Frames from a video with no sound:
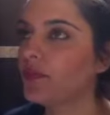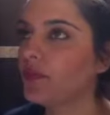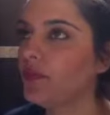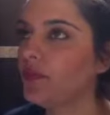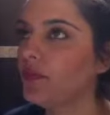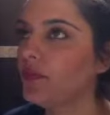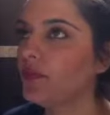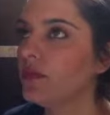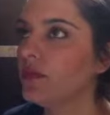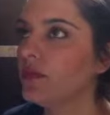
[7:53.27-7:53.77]

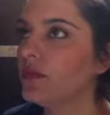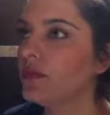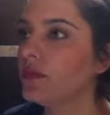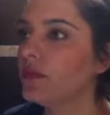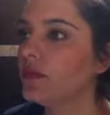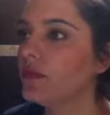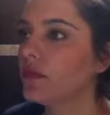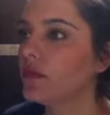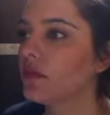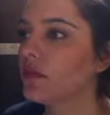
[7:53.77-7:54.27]

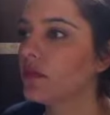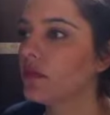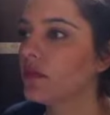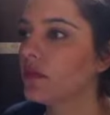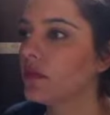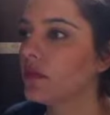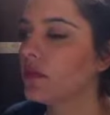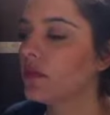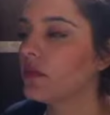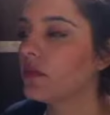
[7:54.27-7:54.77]

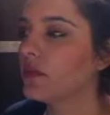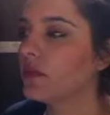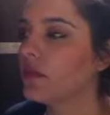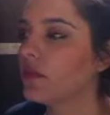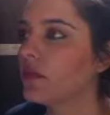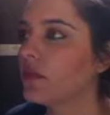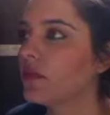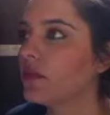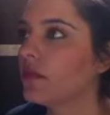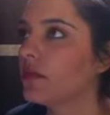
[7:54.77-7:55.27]

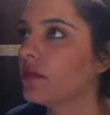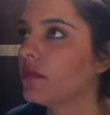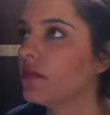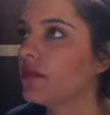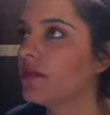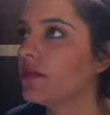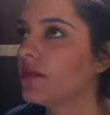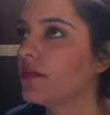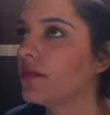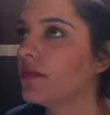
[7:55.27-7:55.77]

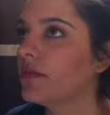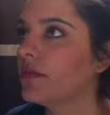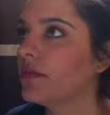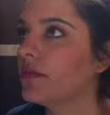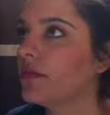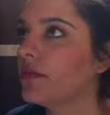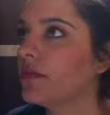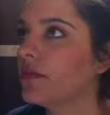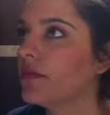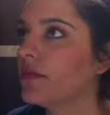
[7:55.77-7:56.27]

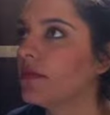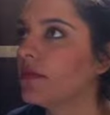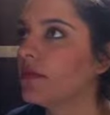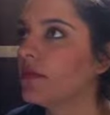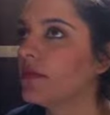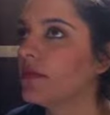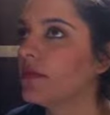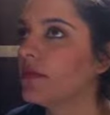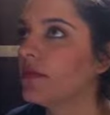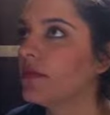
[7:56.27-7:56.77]

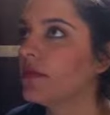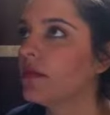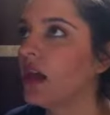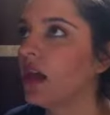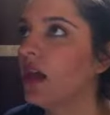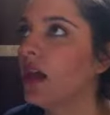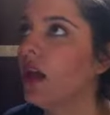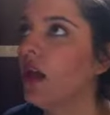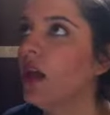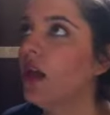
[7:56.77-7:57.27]

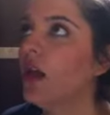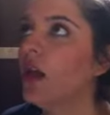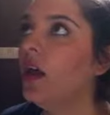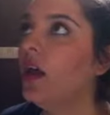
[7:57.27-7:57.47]
Nothing is said.